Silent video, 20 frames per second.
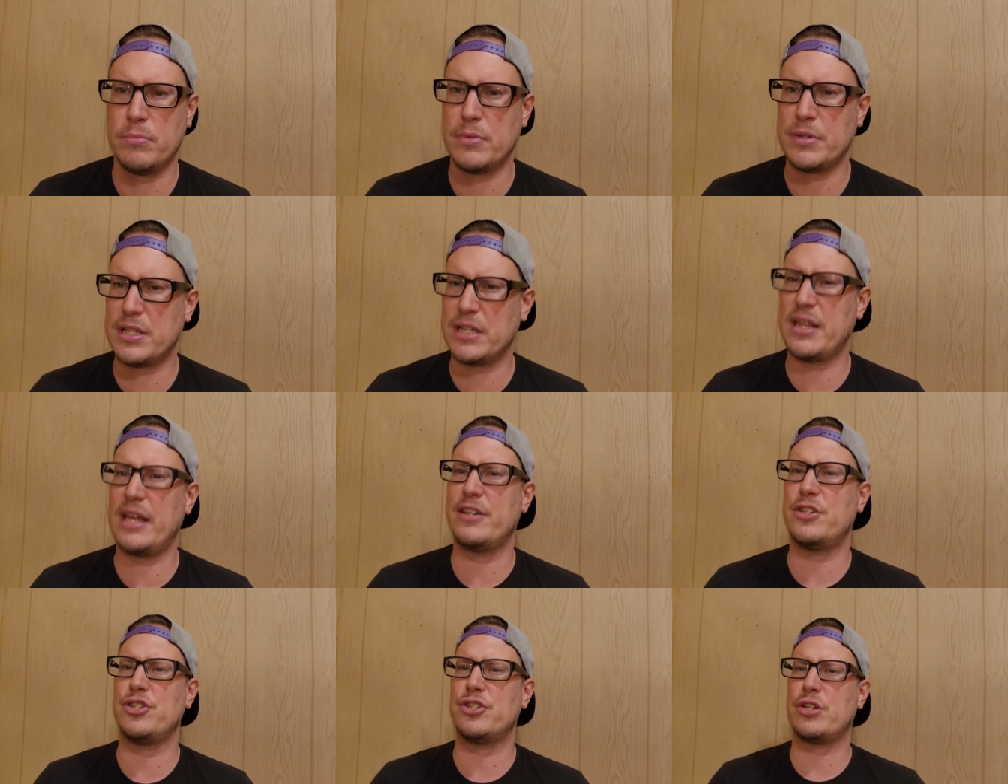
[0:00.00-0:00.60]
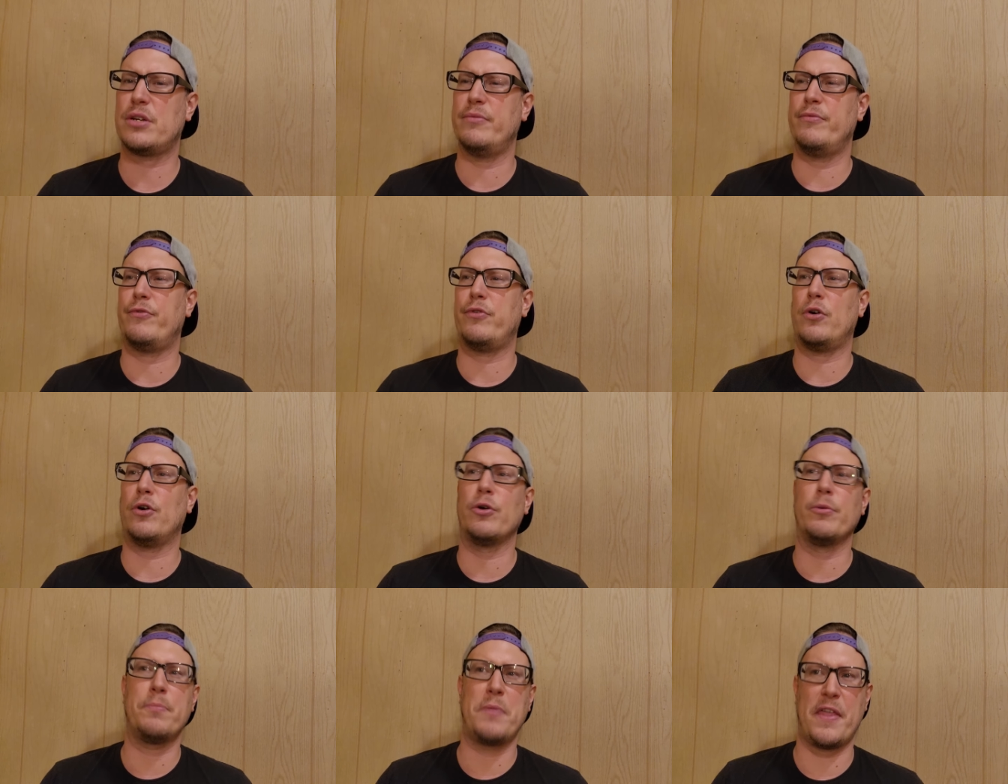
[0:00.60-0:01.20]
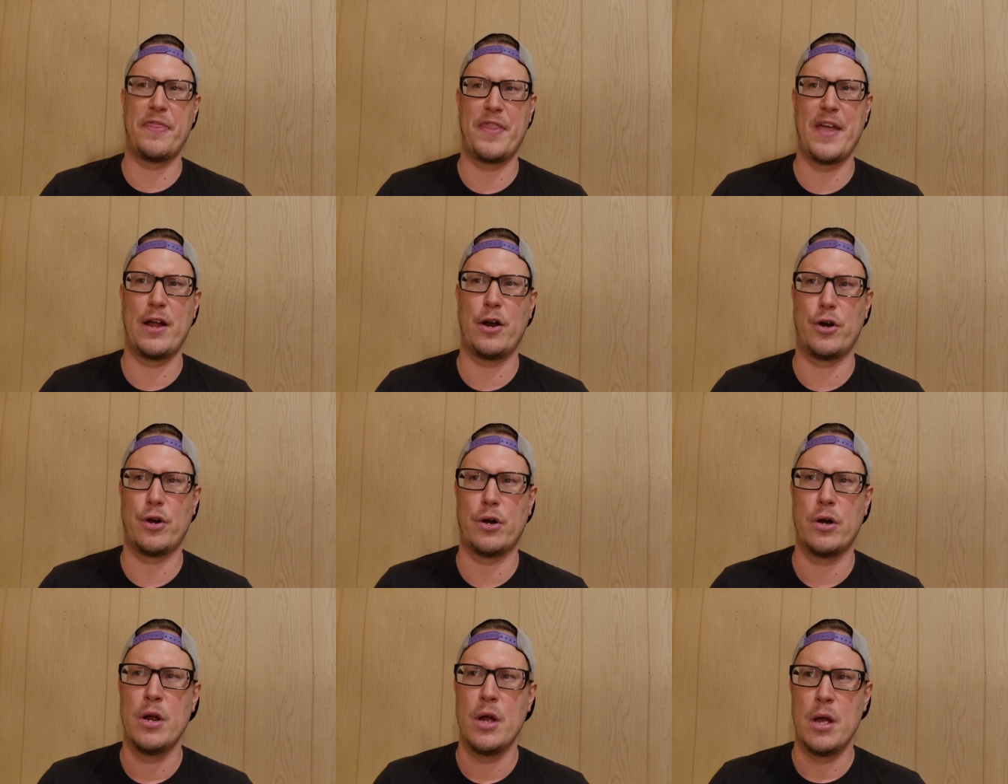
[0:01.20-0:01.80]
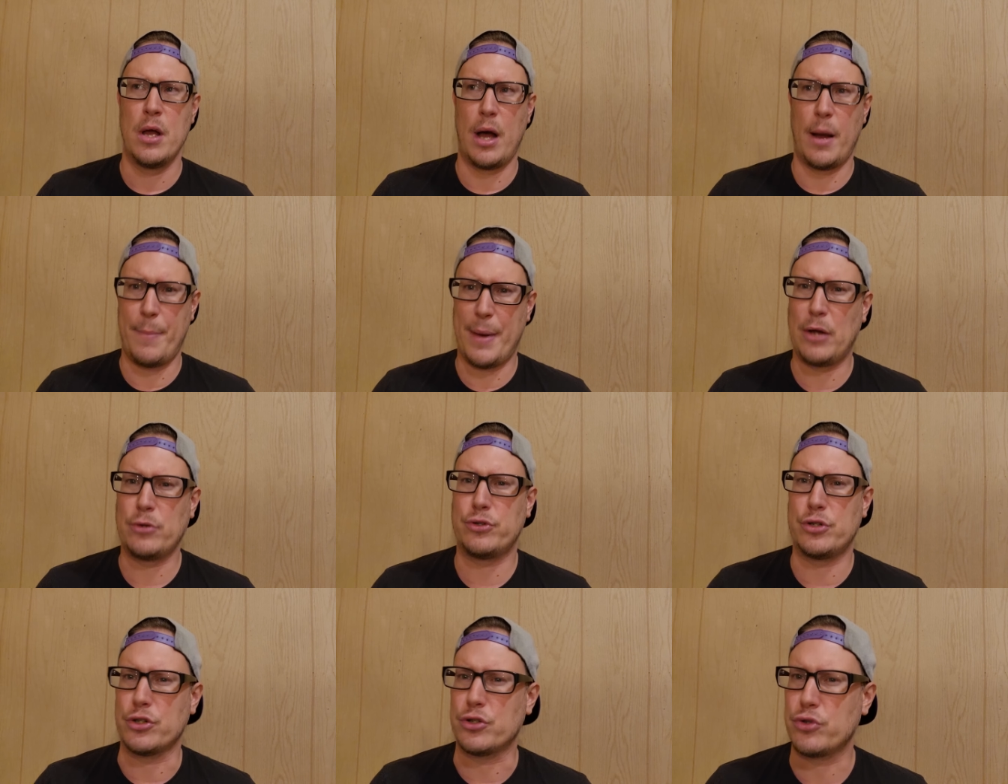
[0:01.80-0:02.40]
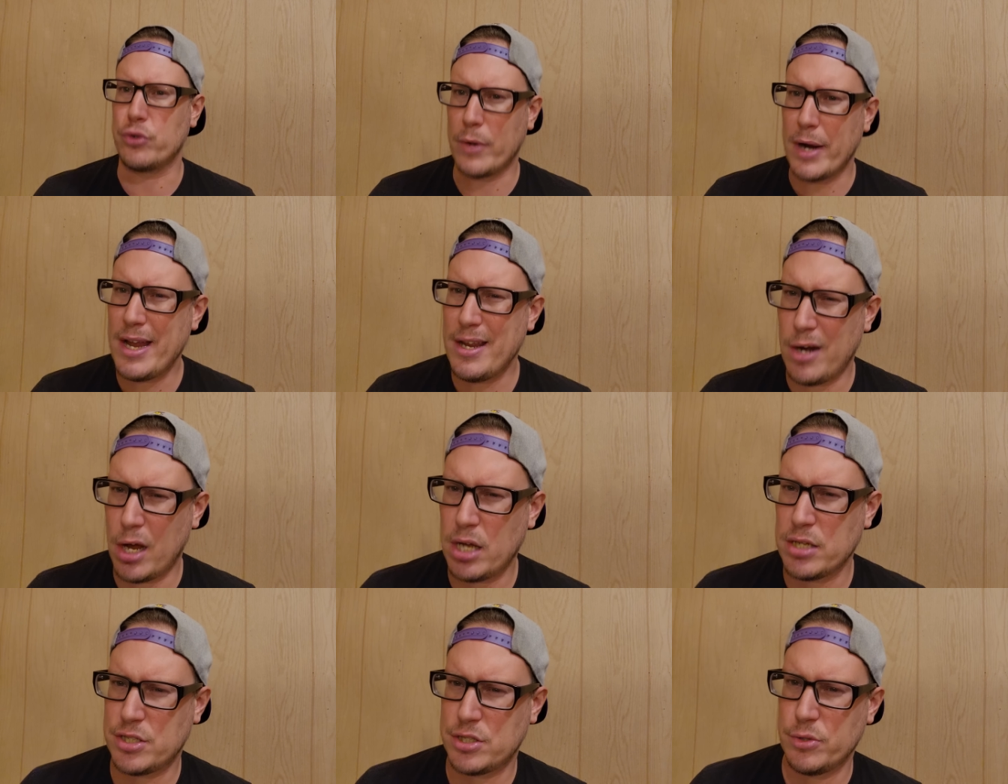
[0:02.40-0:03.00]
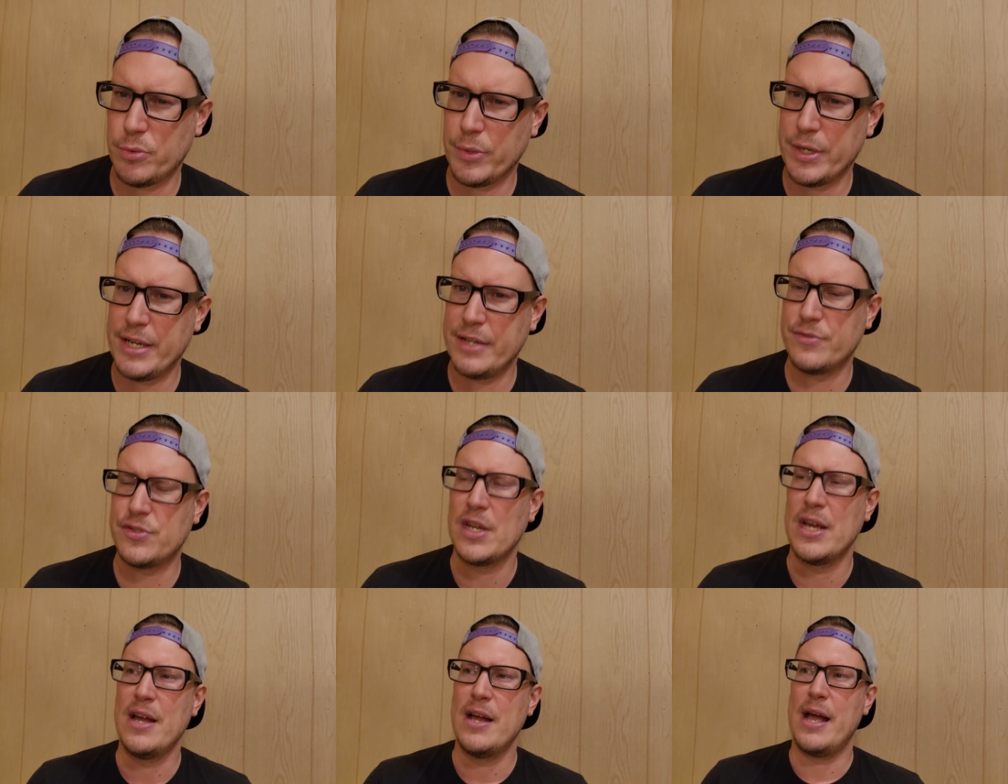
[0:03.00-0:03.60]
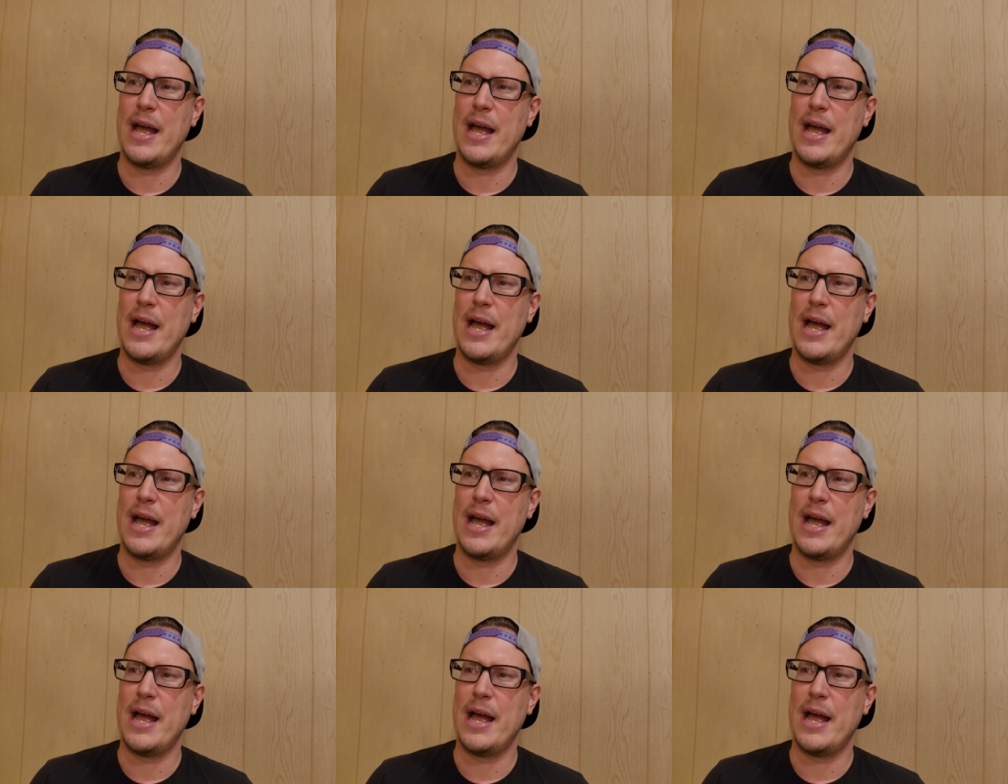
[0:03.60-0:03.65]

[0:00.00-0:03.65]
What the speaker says: Did they just confirm that they are about to trade Austin Reaves?